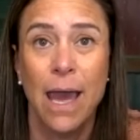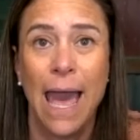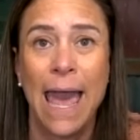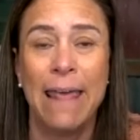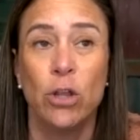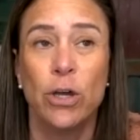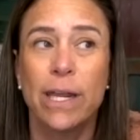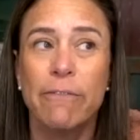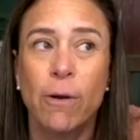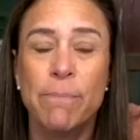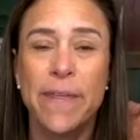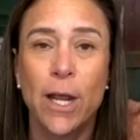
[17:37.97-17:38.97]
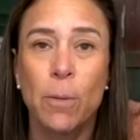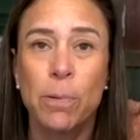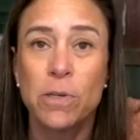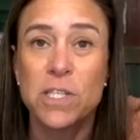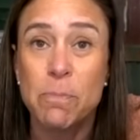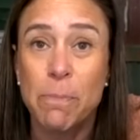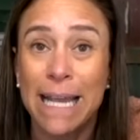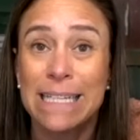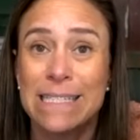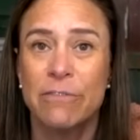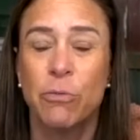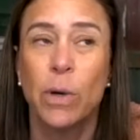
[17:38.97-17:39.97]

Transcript: and look at from their perspective.